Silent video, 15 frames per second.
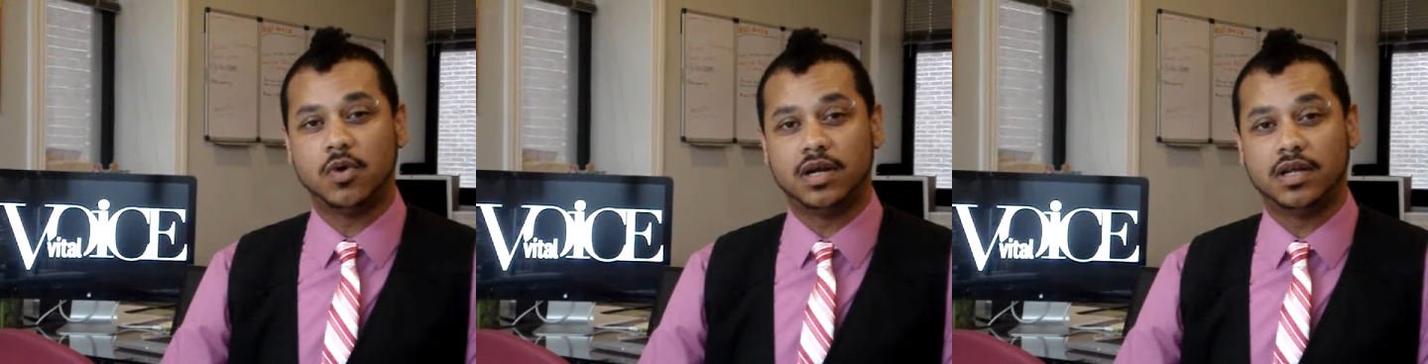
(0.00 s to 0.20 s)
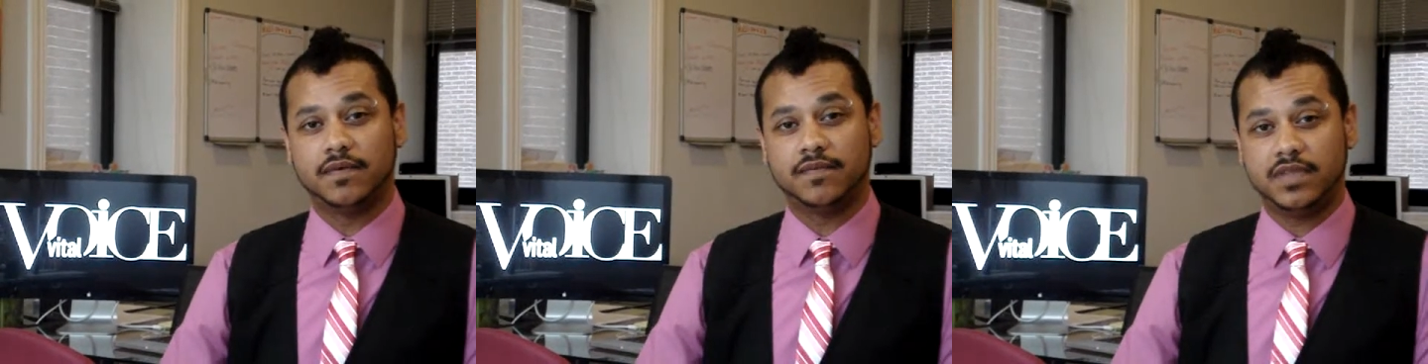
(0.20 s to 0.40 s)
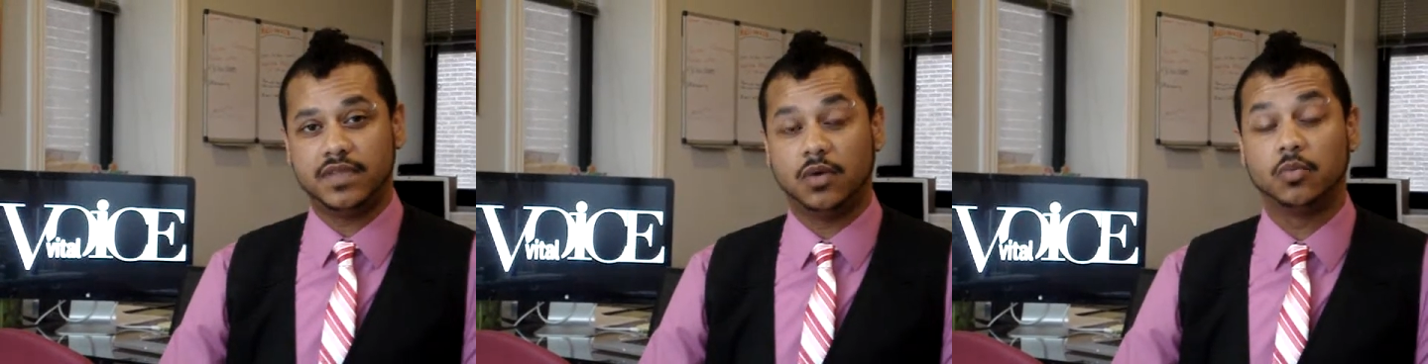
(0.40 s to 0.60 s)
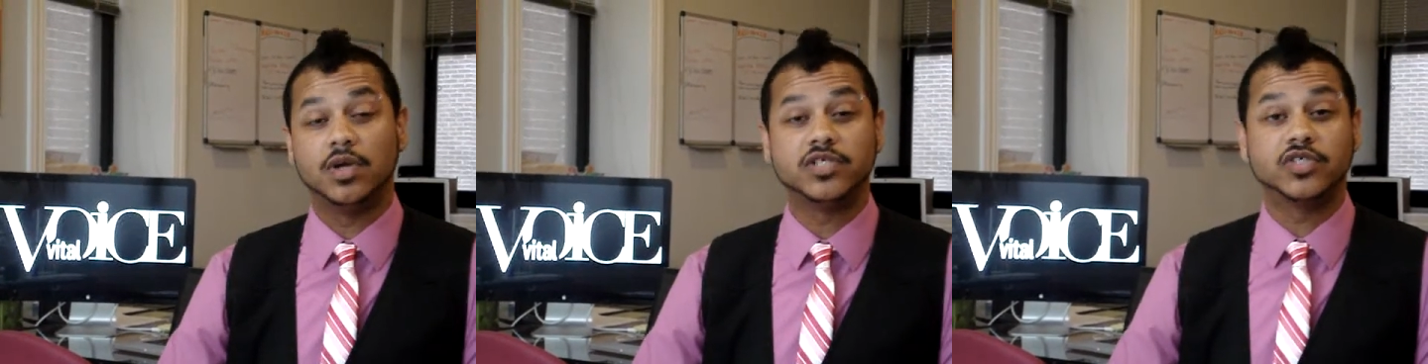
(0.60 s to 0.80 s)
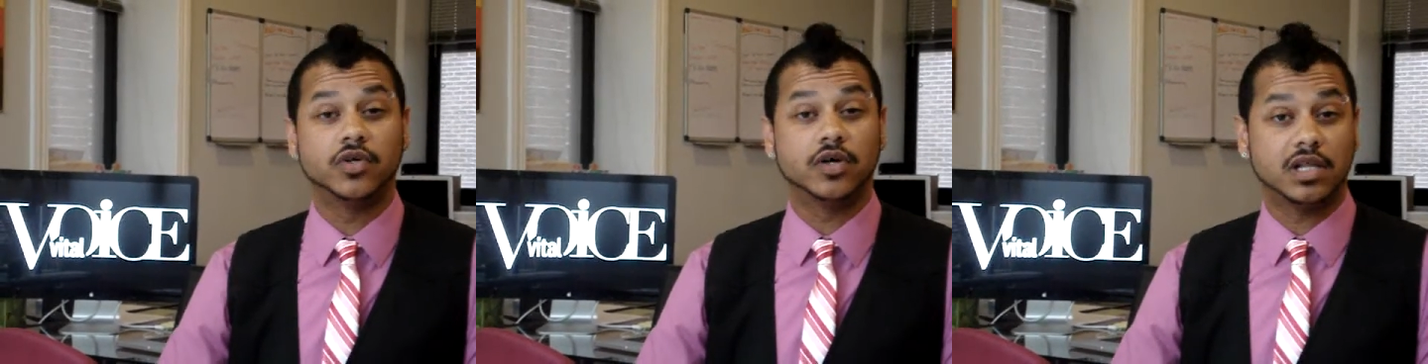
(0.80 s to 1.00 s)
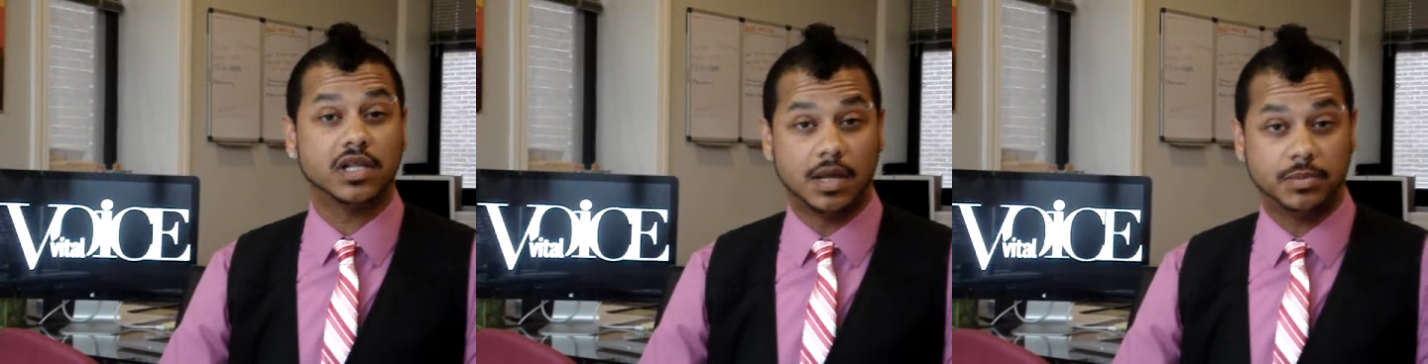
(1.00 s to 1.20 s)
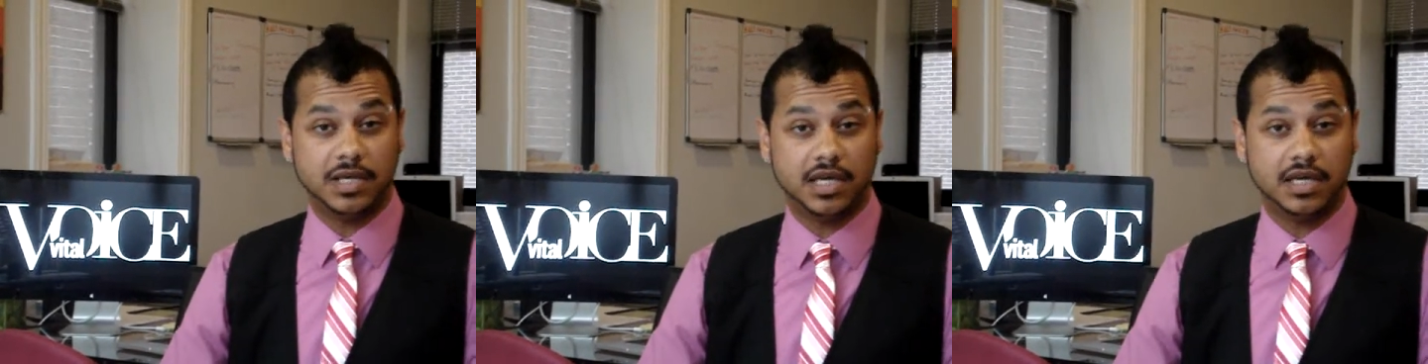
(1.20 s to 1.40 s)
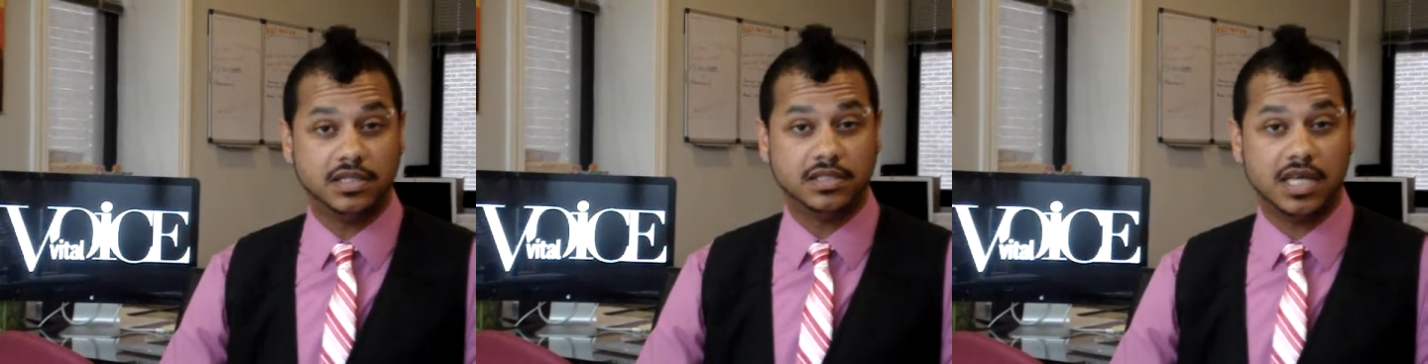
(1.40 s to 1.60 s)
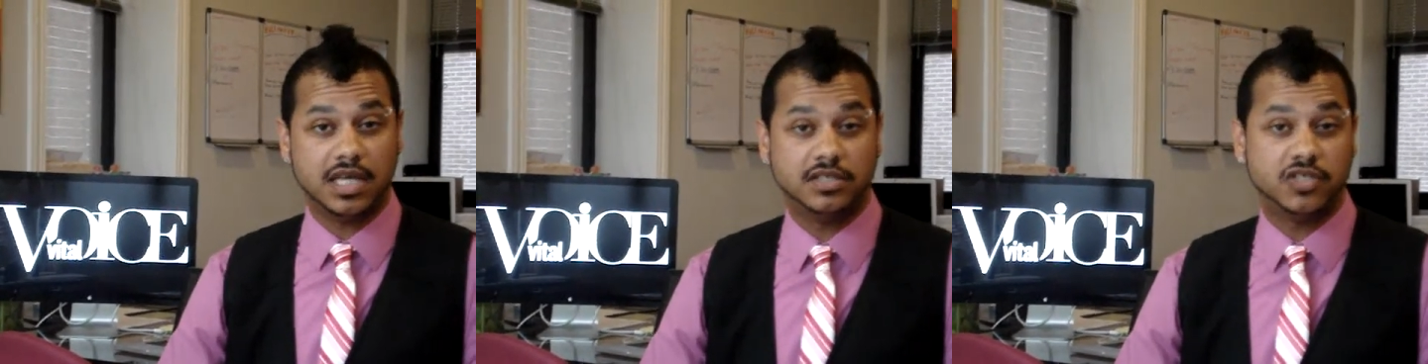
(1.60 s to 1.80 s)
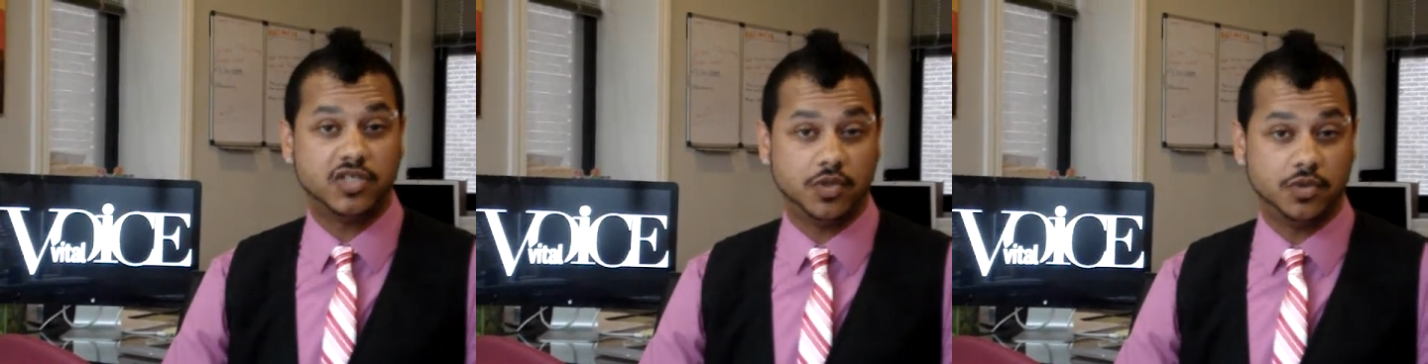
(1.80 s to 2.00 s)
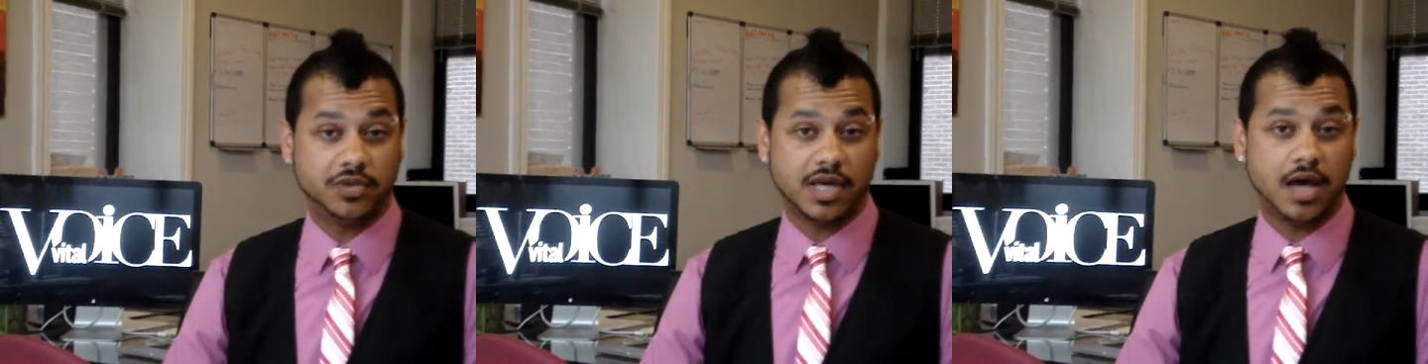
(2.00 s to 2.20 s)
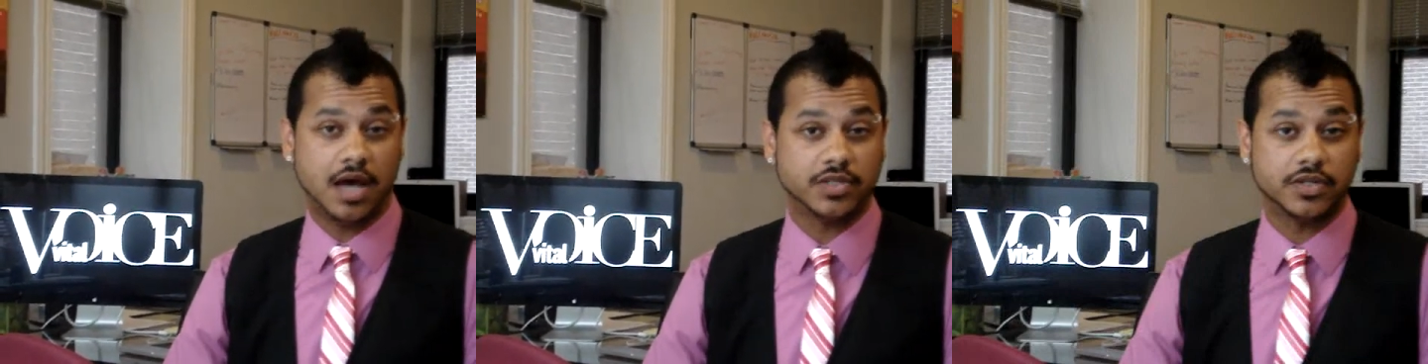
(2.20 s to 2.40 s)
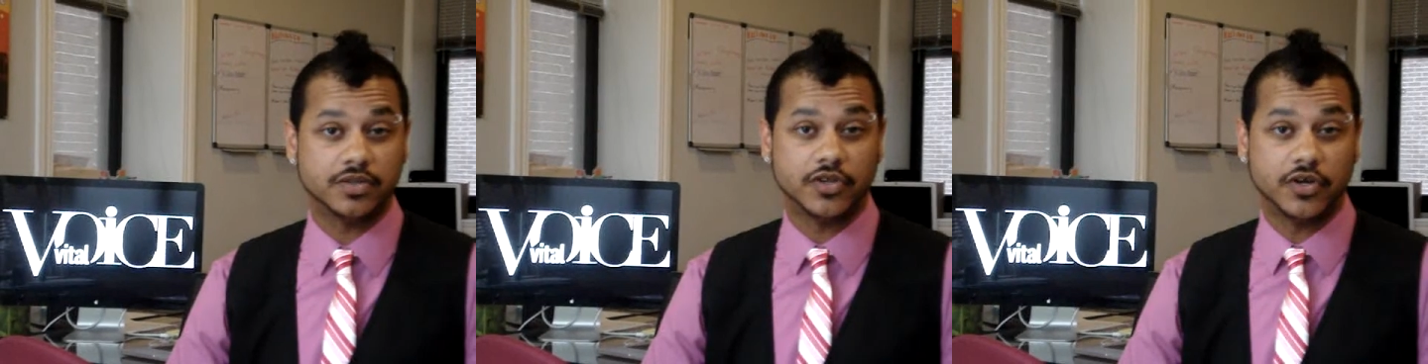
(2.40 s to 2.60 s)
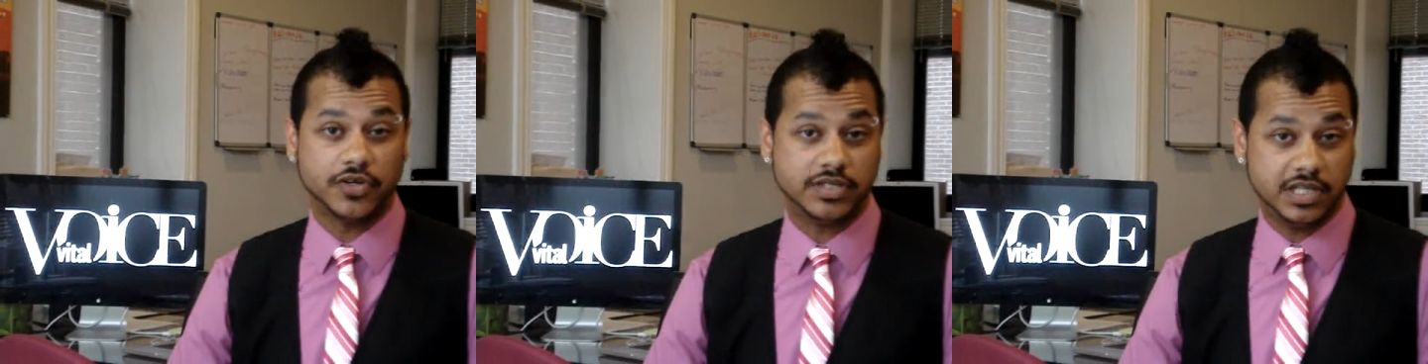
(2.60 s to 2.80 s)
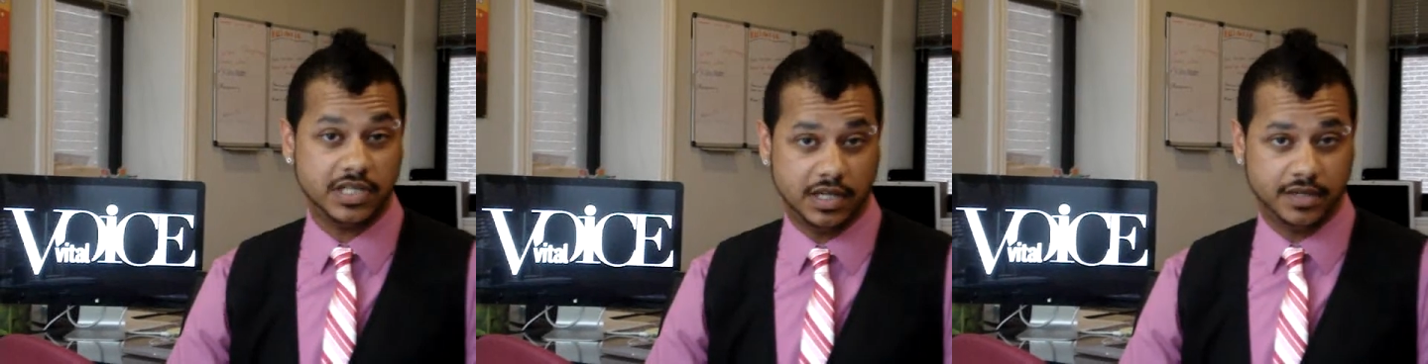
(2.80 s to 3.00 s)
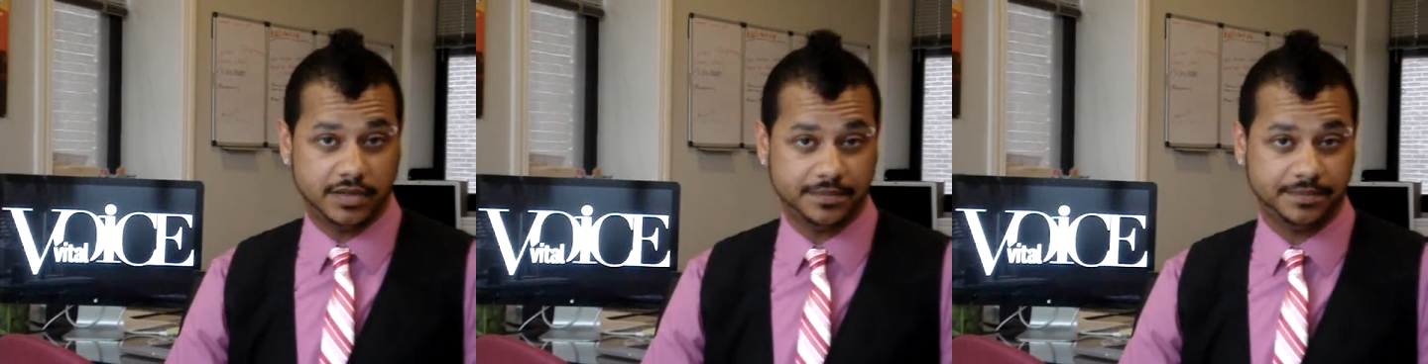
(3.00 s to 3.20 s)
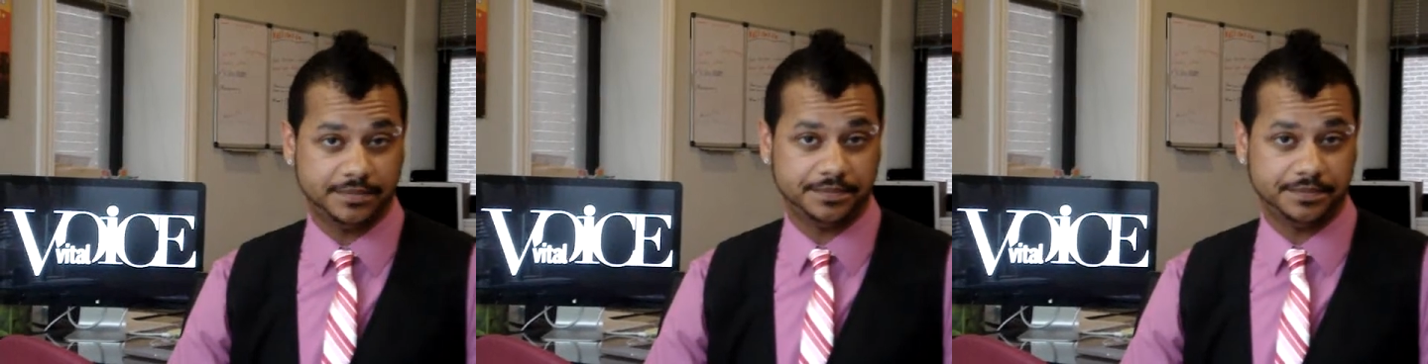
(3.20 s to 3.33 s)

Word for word: one of the original Club Kids in 2013?